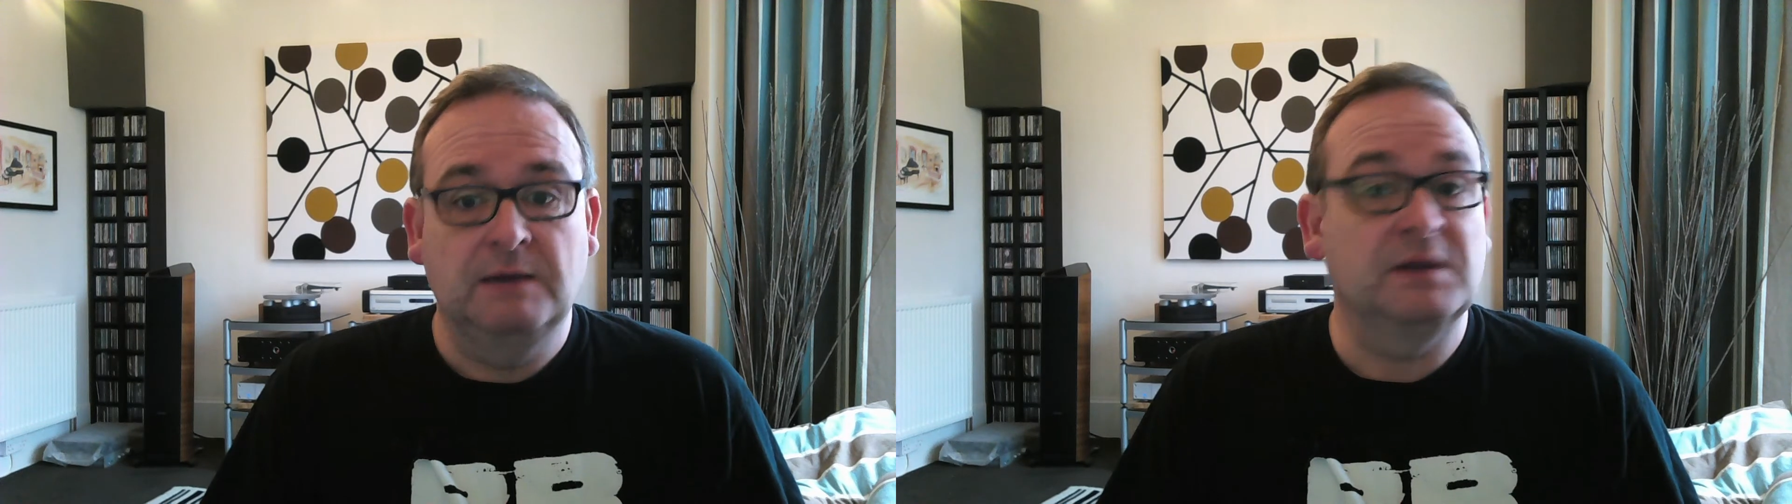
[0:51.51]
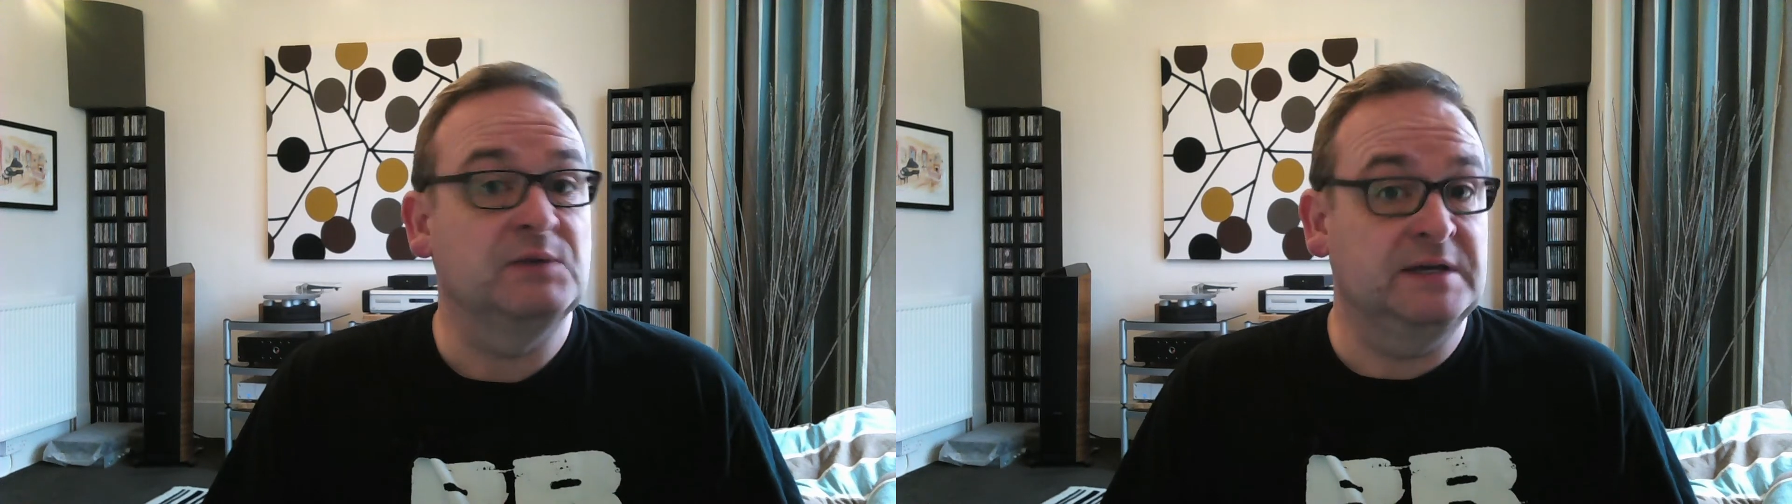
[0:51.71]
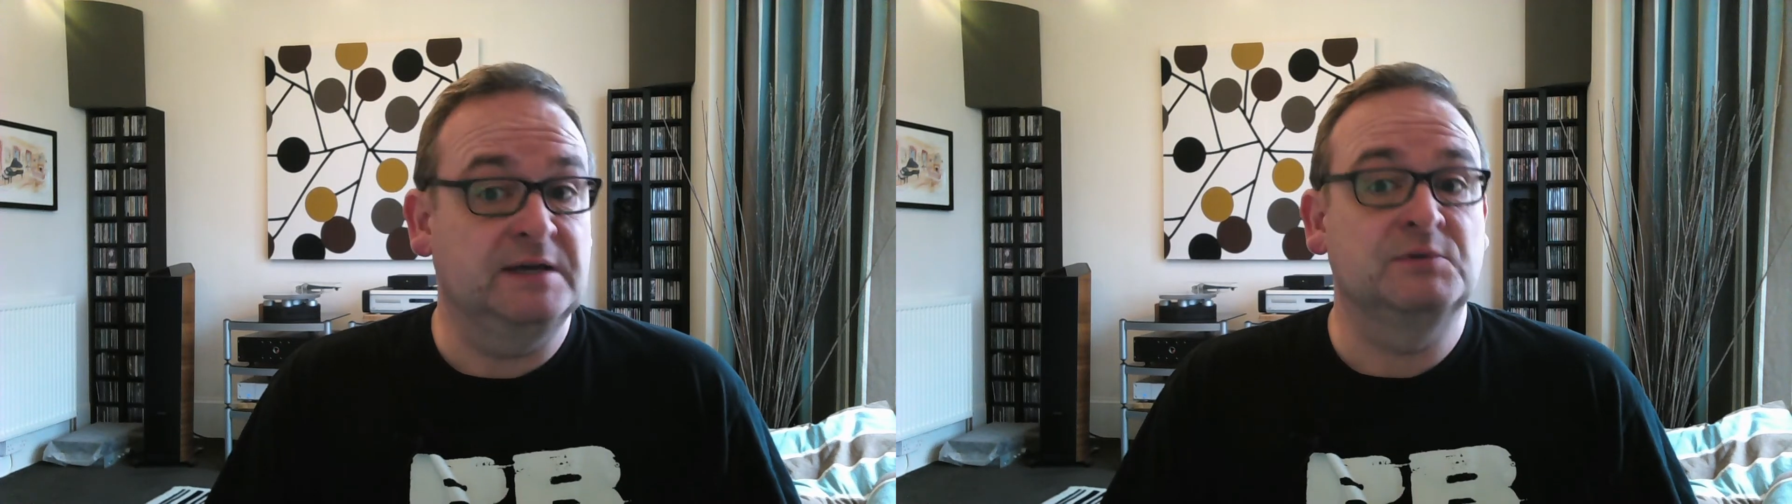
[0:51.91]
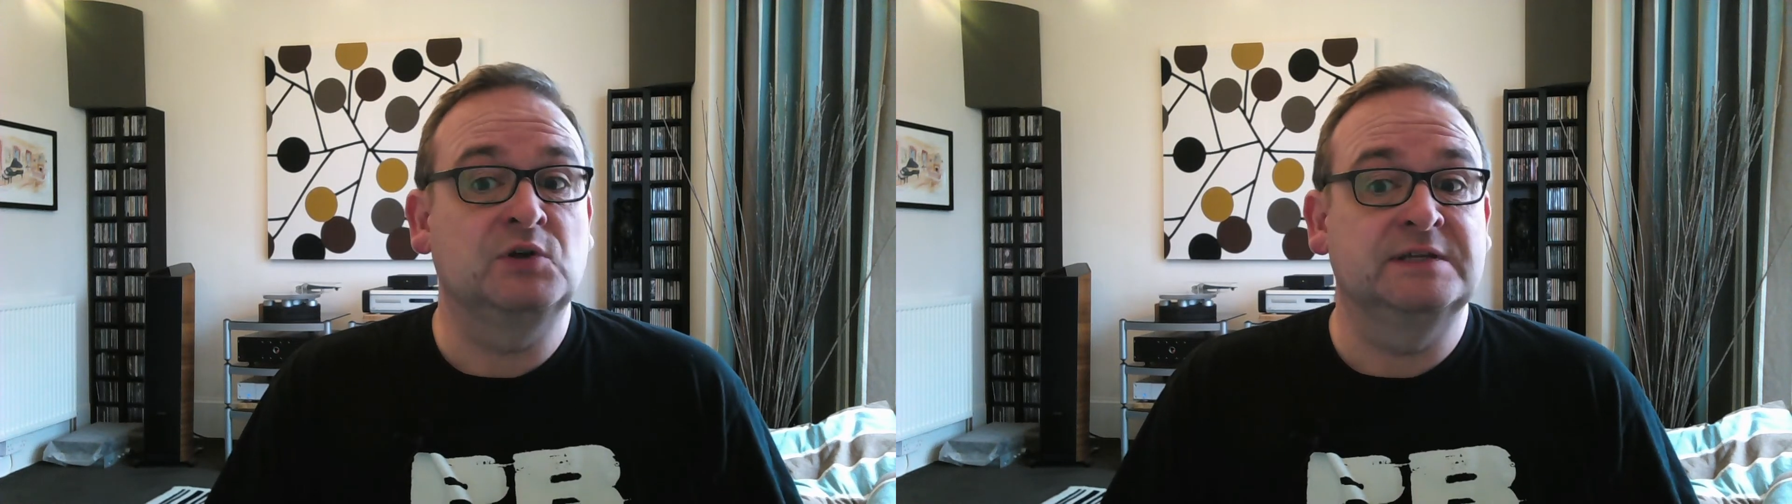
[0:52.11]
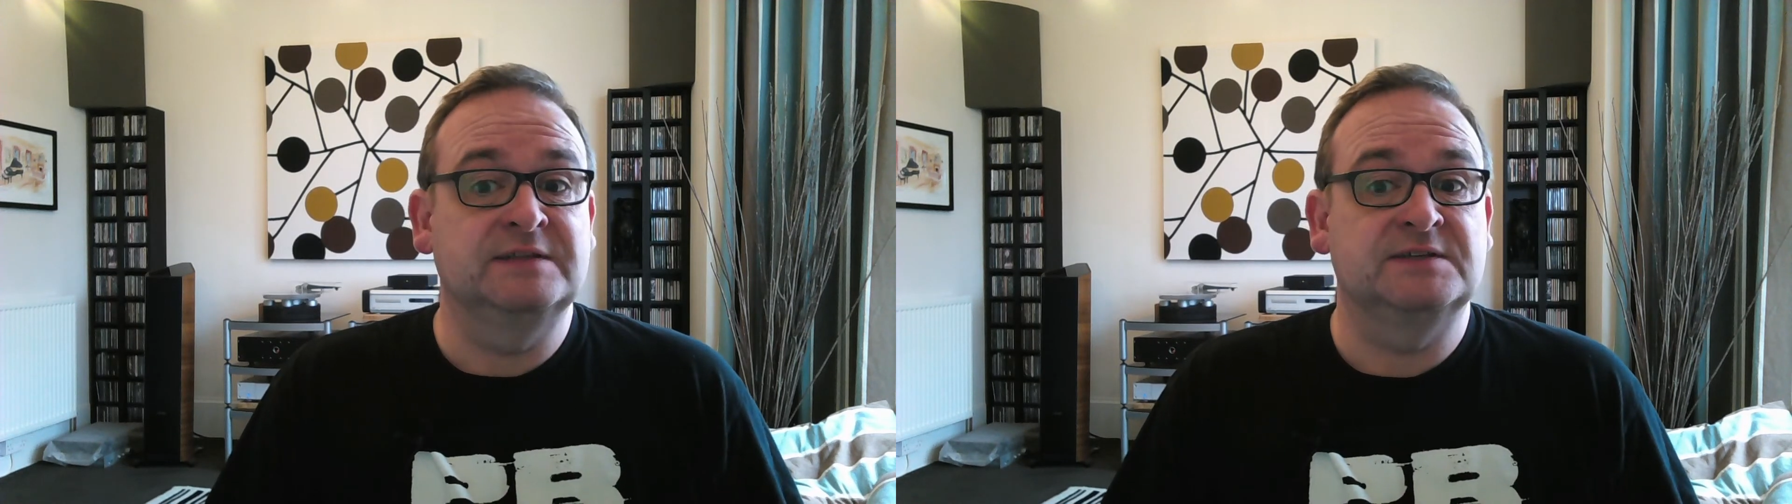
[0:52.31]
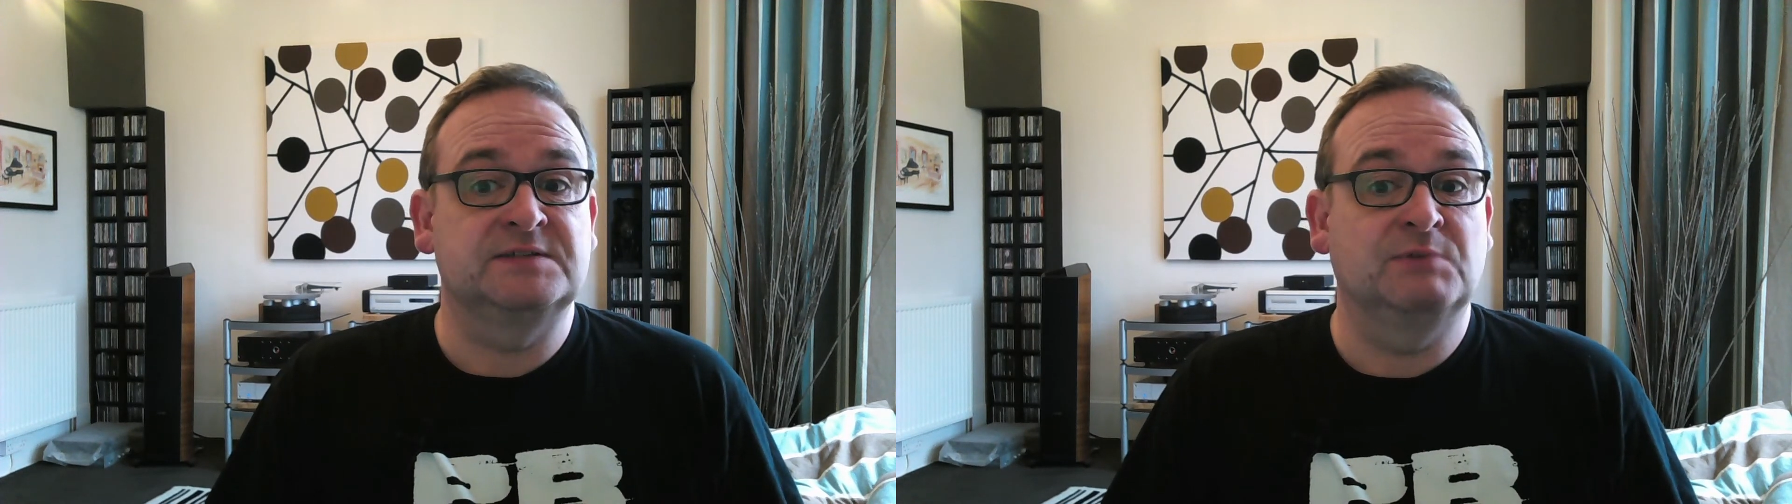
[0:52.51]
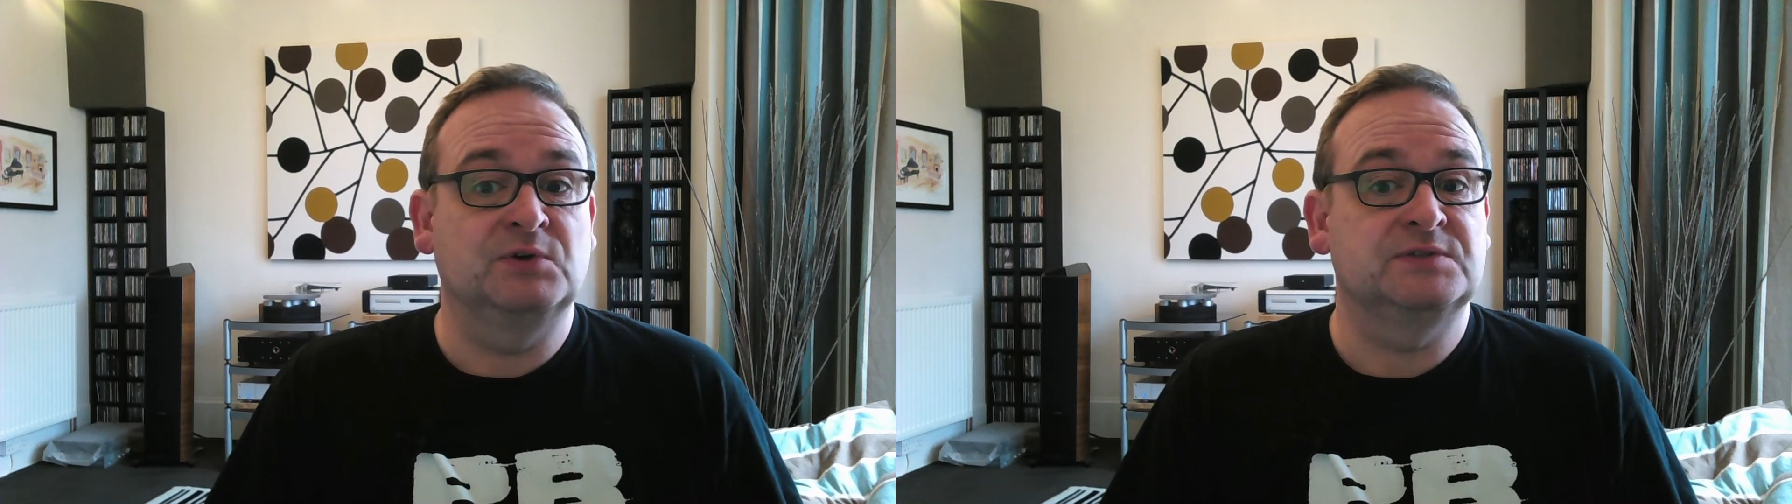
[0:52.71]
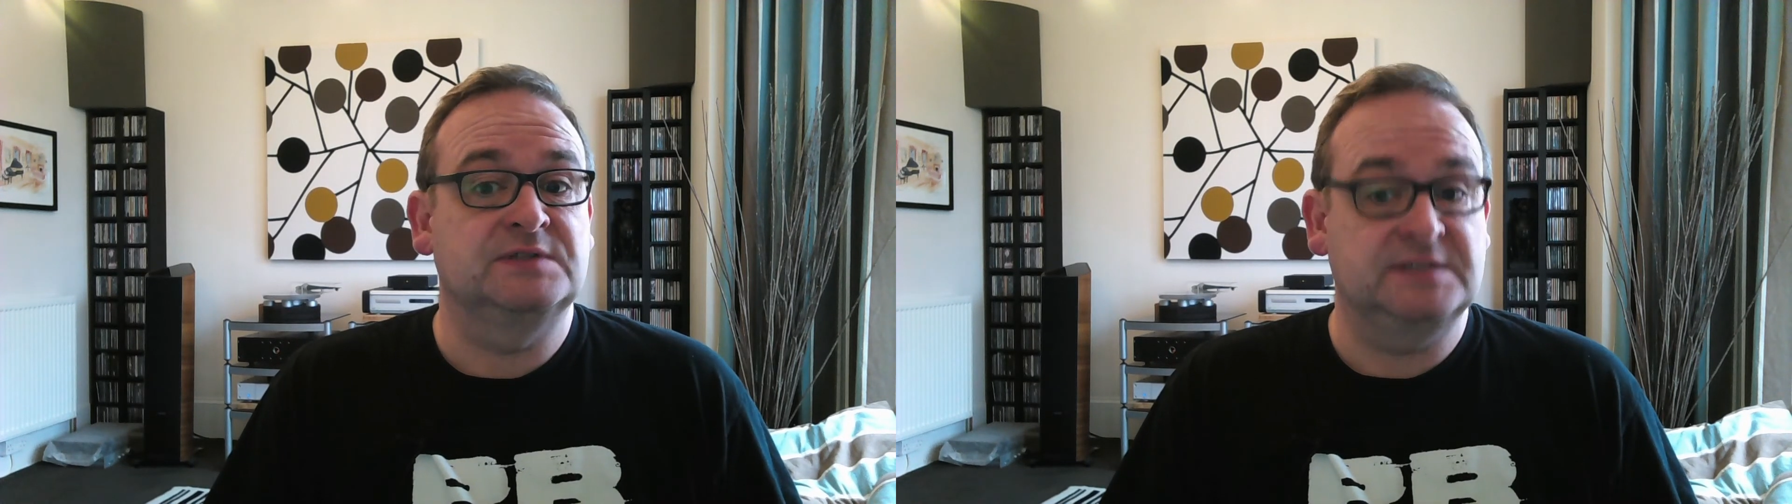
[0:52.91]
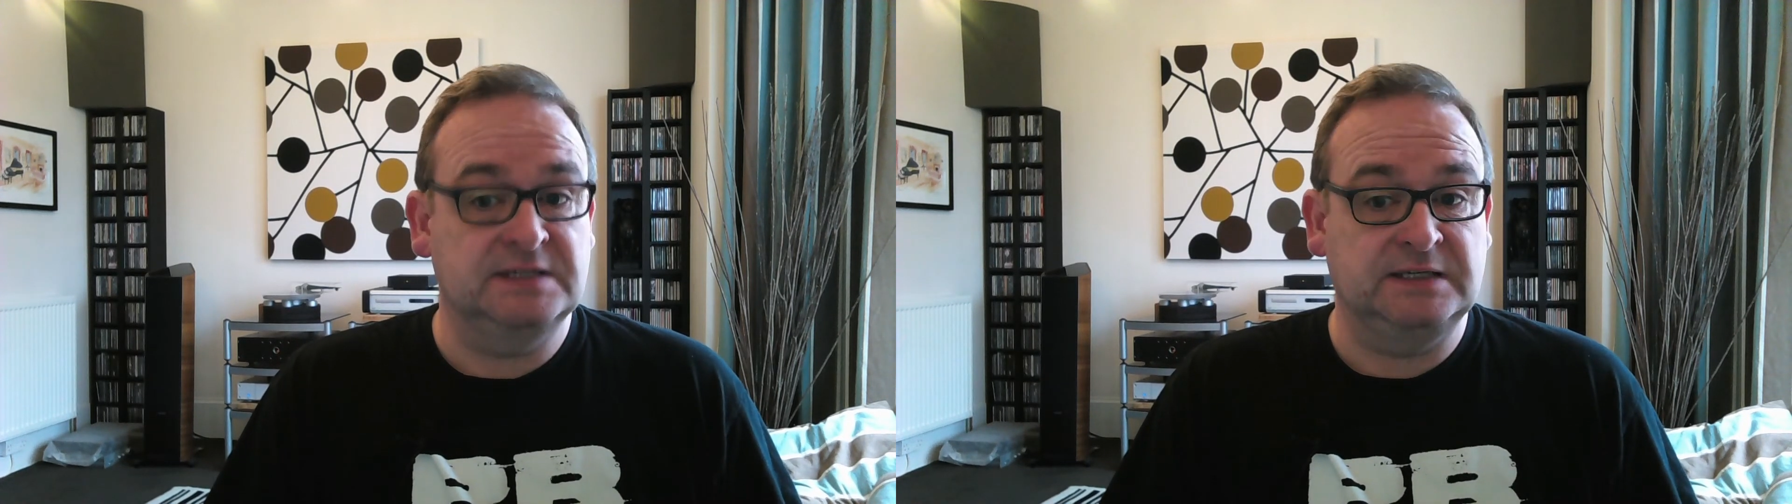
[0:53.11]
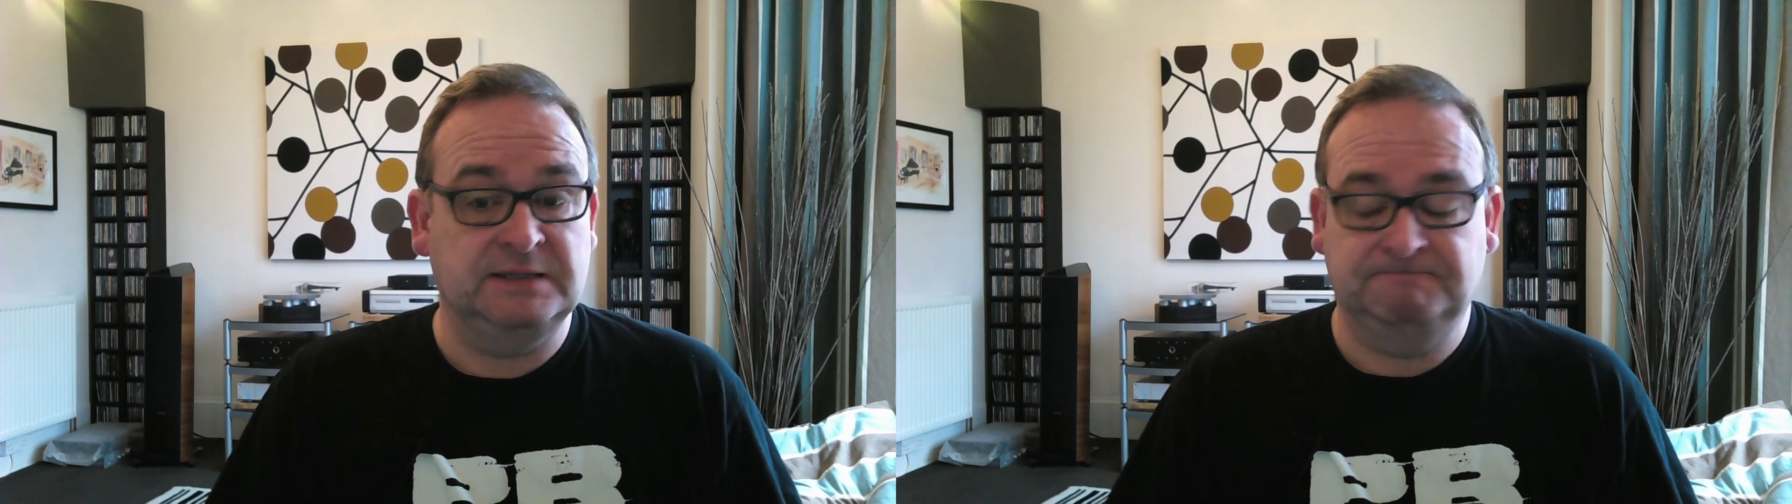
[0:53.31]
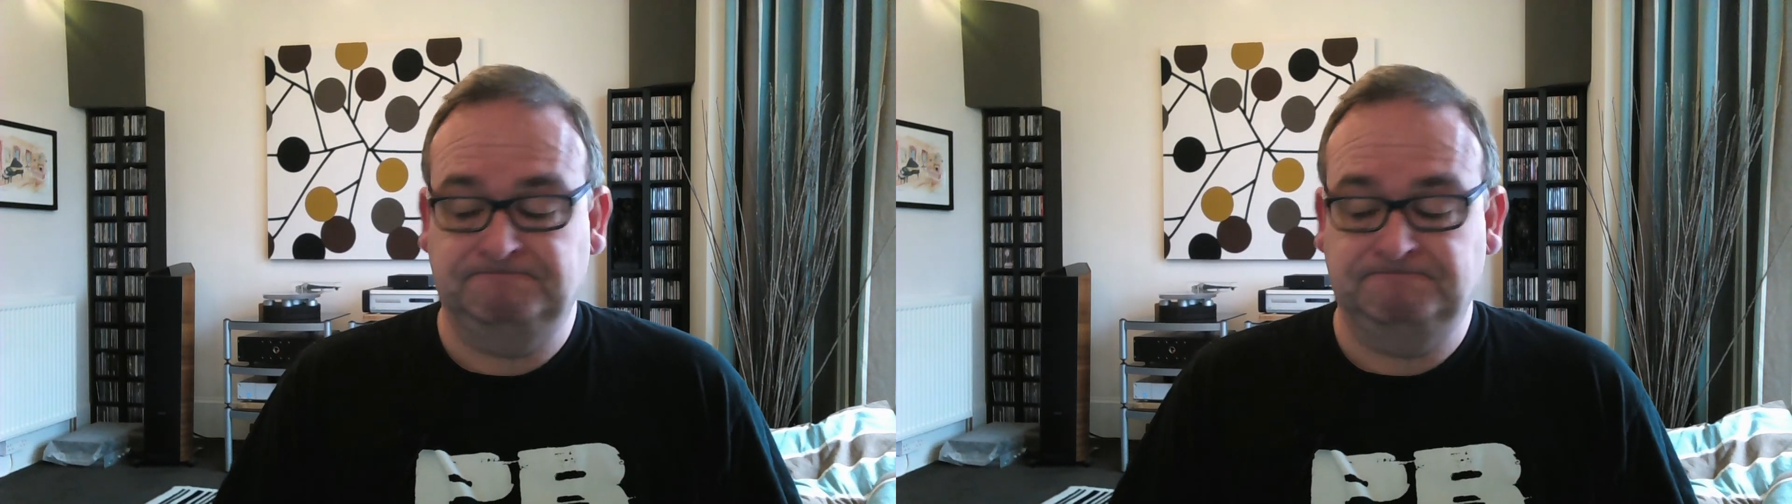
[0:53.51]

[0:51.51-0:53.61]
By the way, I'm calling this box the Sigi.